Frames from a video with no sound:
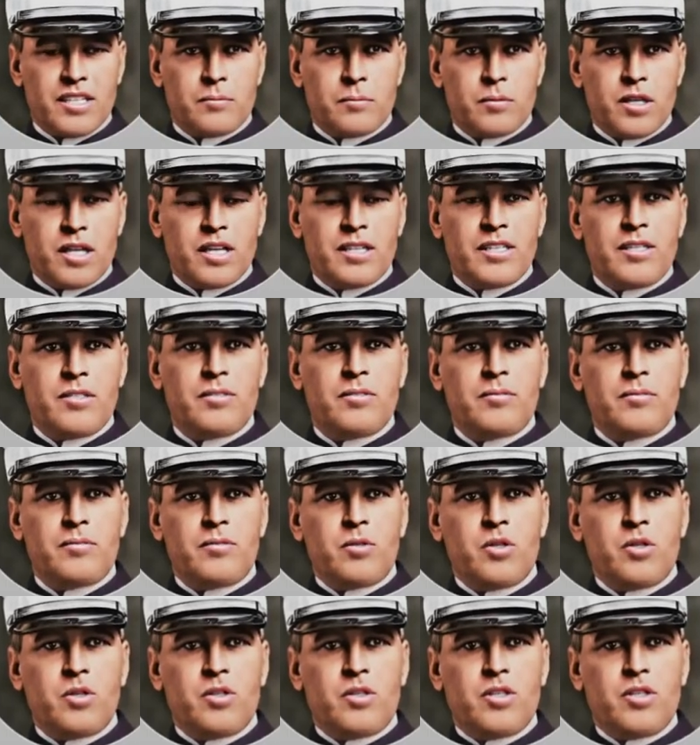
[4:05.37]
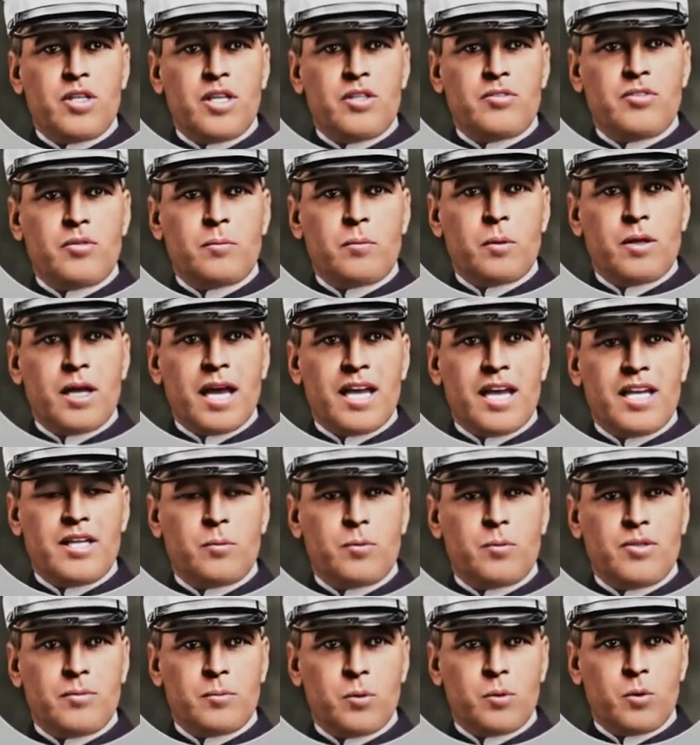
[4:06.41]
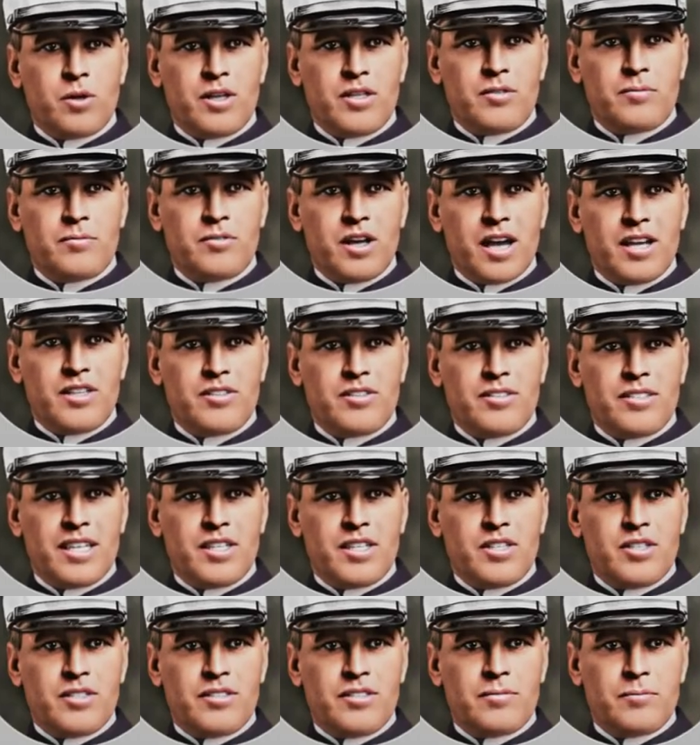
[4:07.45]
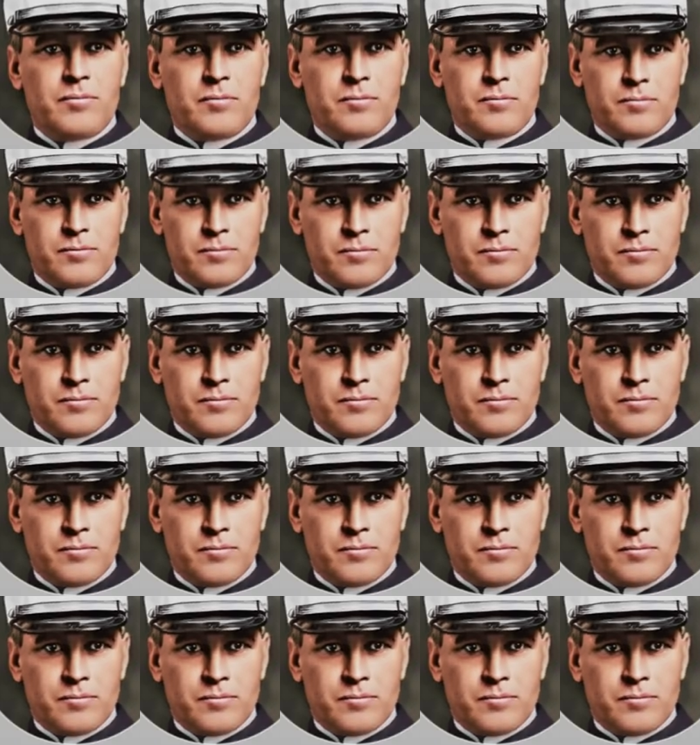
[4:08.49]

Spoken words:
as being the future chief of brigade was born in fire station.